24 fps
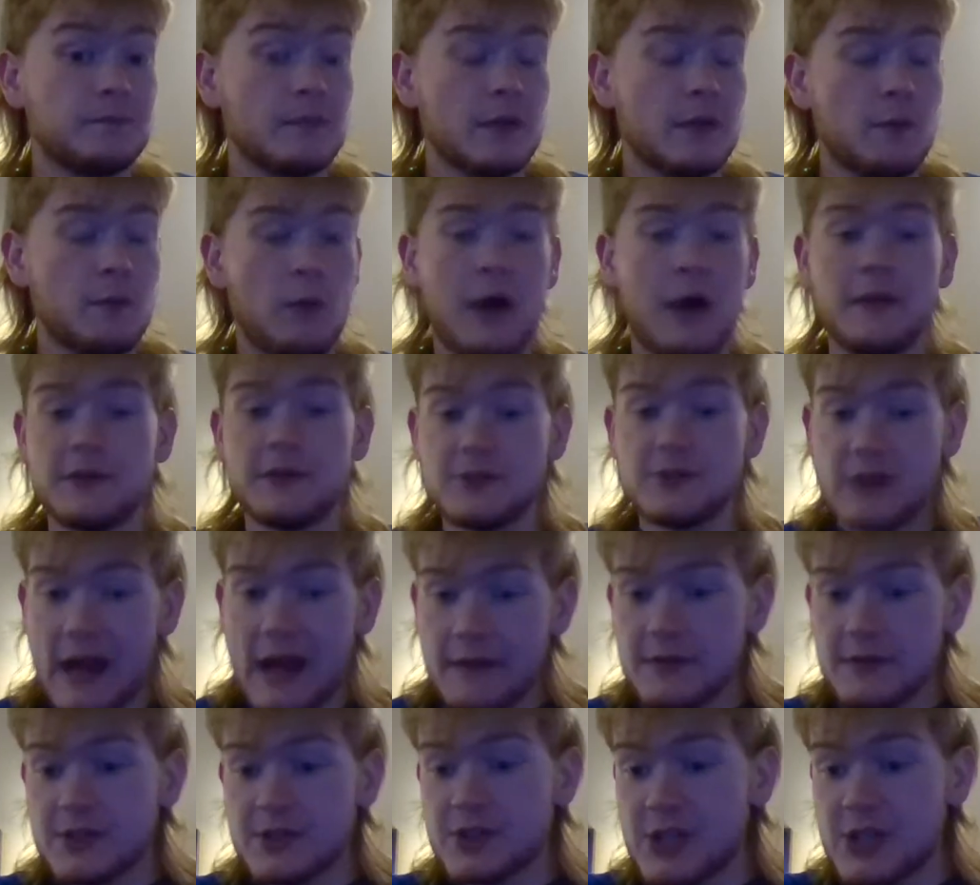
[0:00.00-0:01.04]
While the
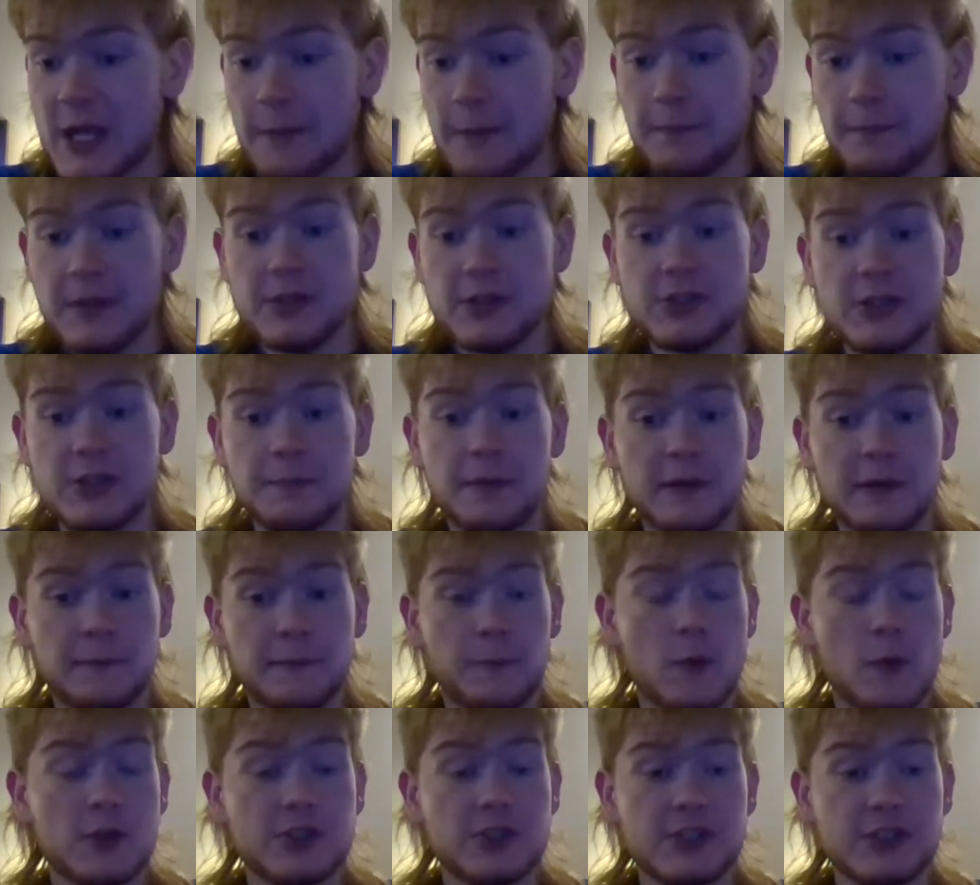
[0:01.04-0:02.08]
Drivers' Championship,
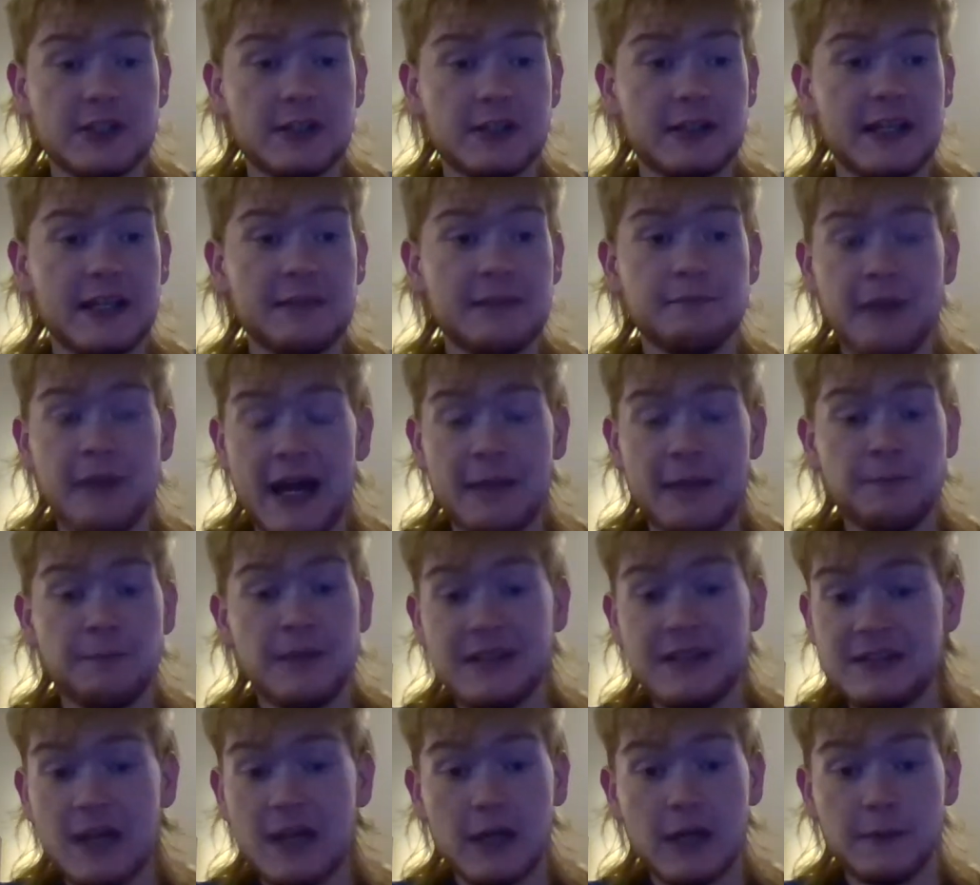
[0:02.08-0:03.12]
unfortunately, might
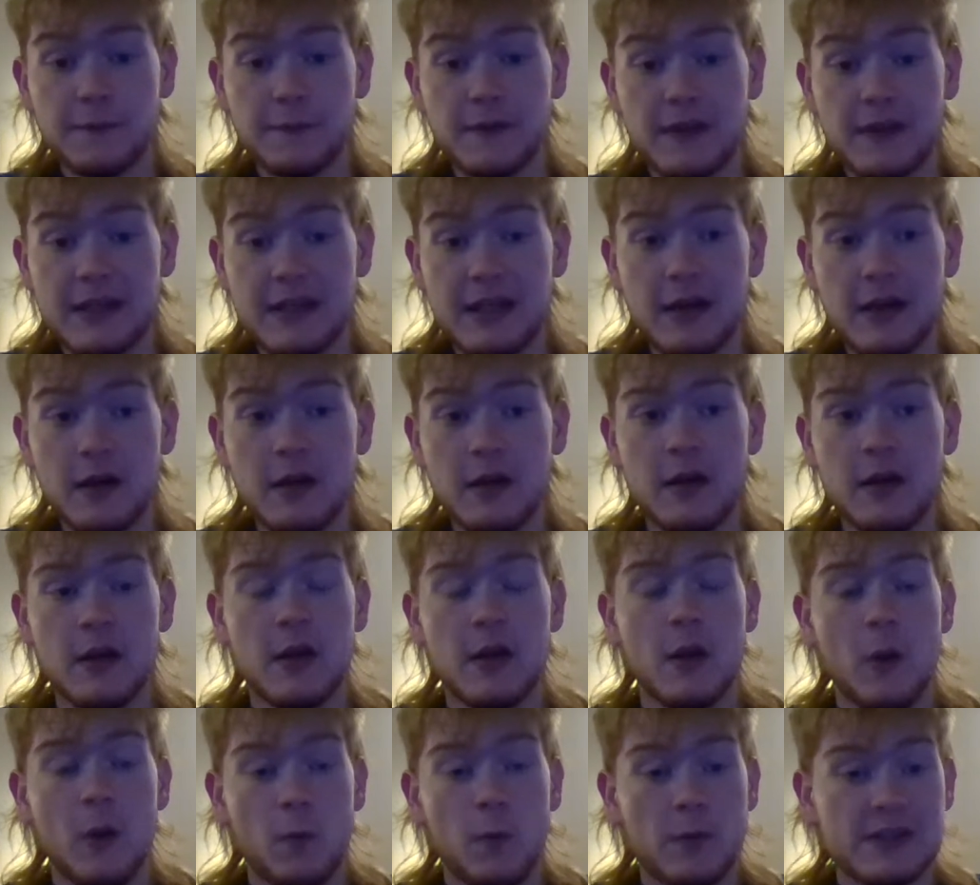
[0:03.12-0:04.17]
be done for the year,
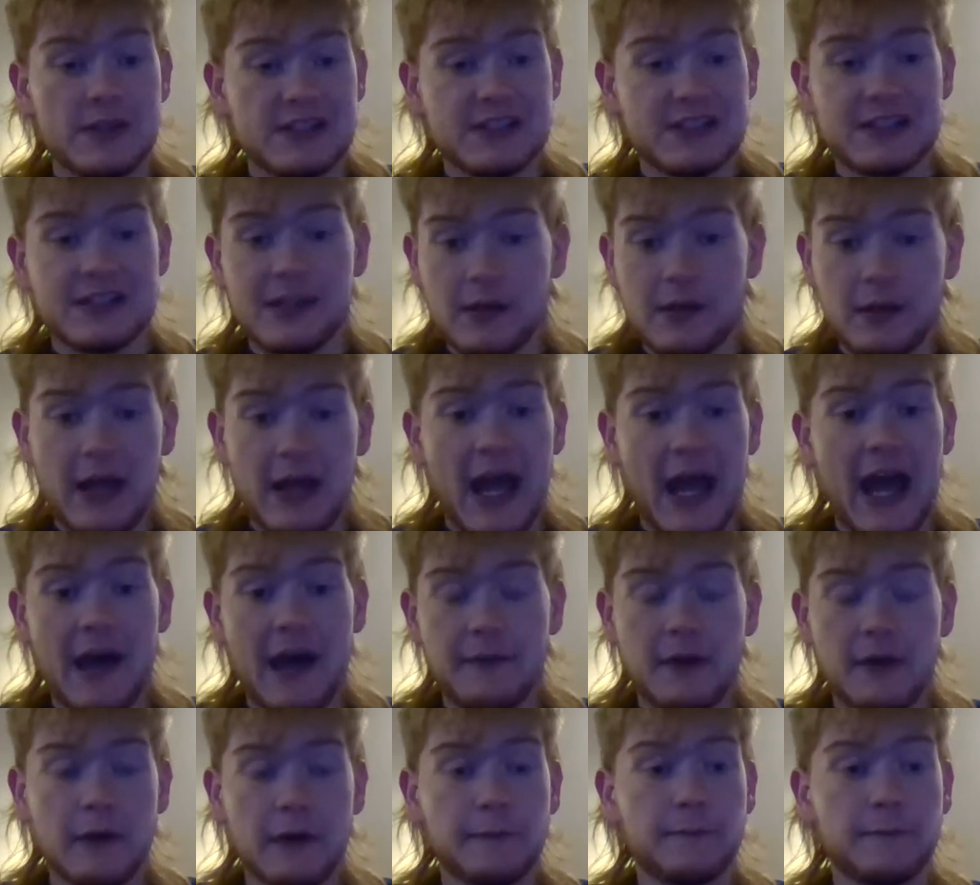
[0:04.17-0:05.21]
we still
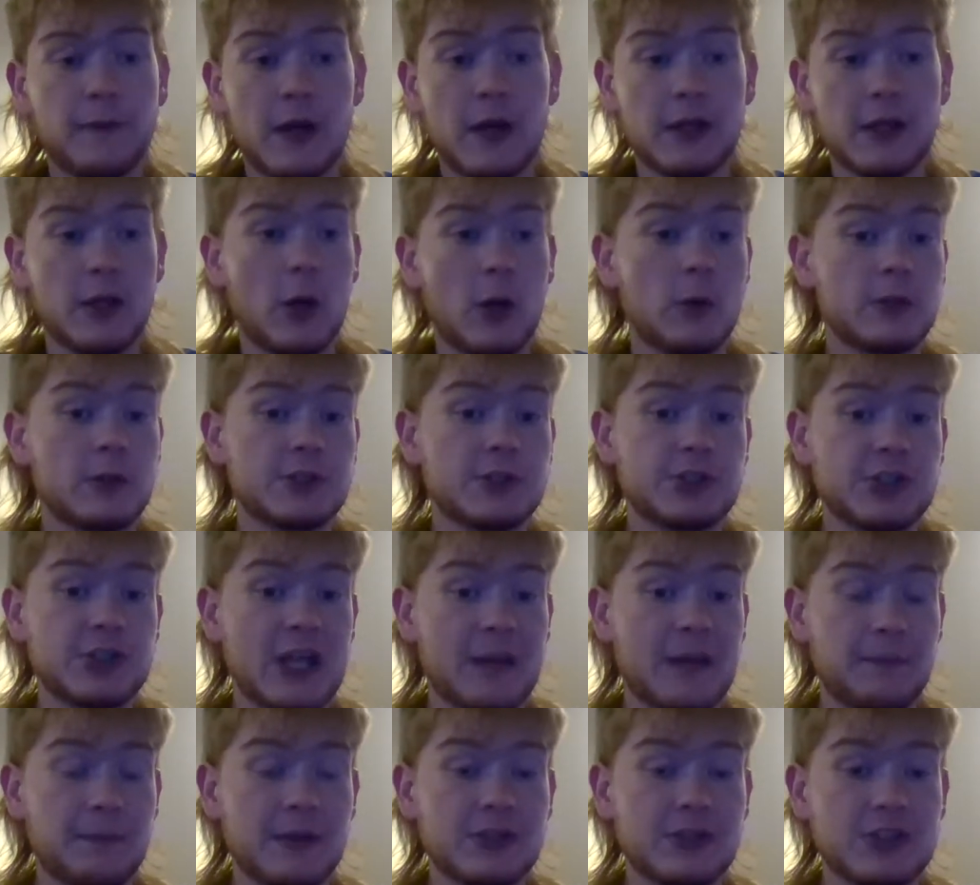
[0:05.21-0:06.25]
have a fun Owners'
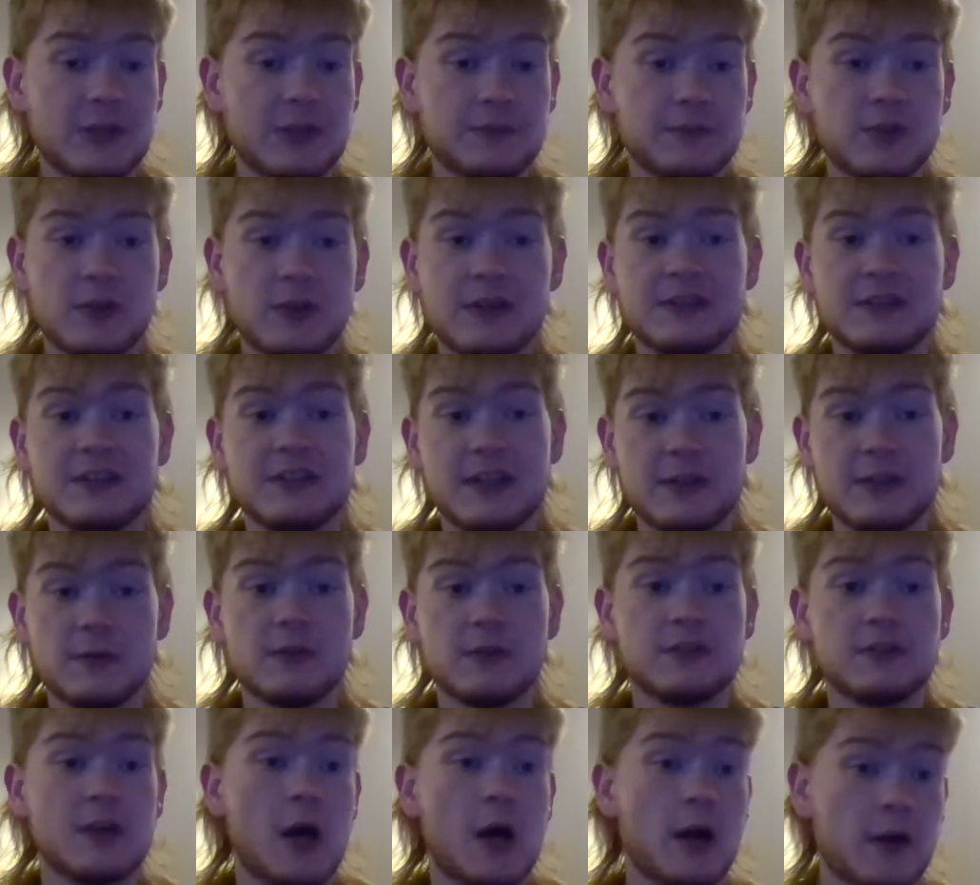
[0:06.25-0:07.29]
Championship to continue
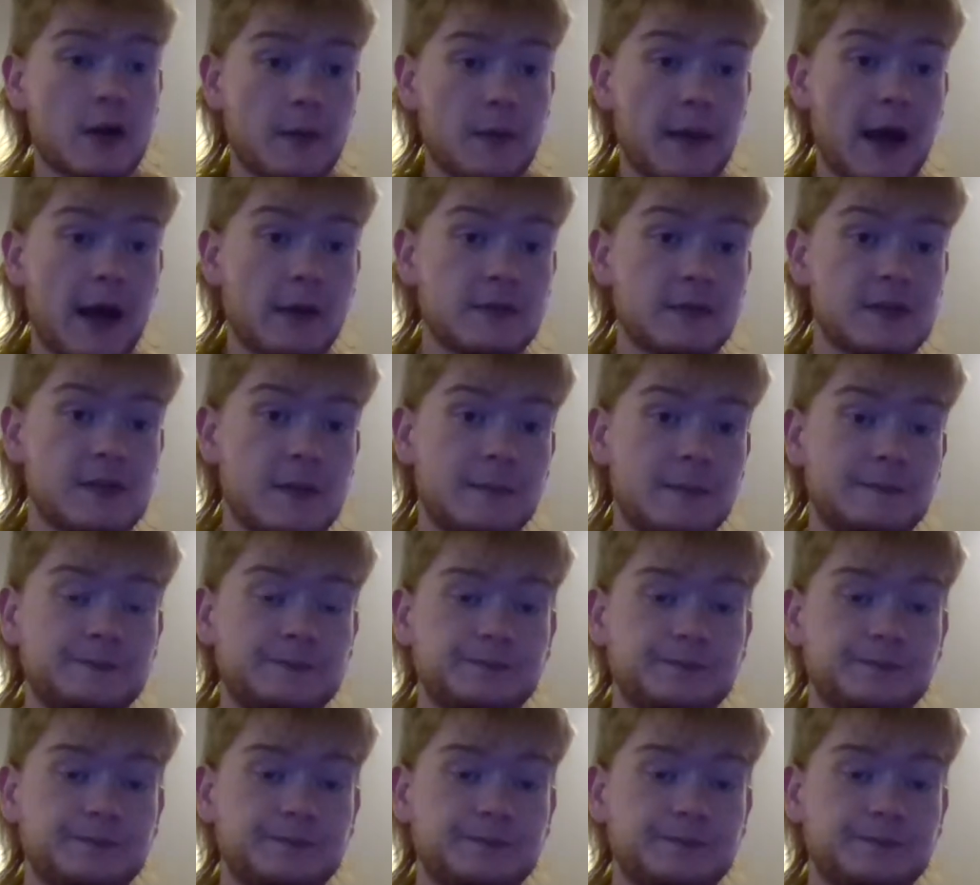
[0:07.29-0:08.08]
to talk about.